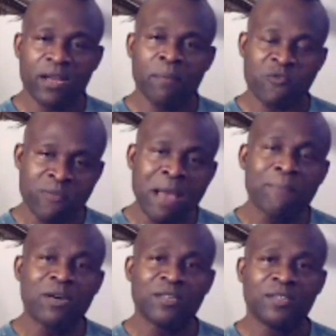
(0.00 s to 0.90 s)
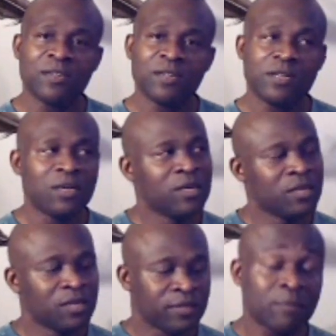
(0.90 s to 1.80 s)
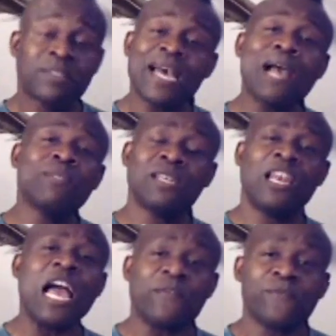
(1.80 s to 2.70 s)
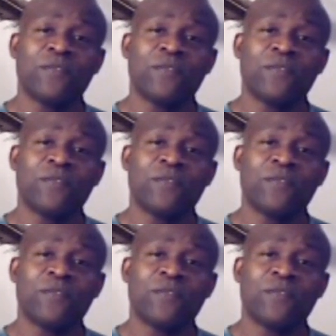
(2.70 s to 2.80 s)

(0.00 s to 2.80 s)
But remember, sometimes in life,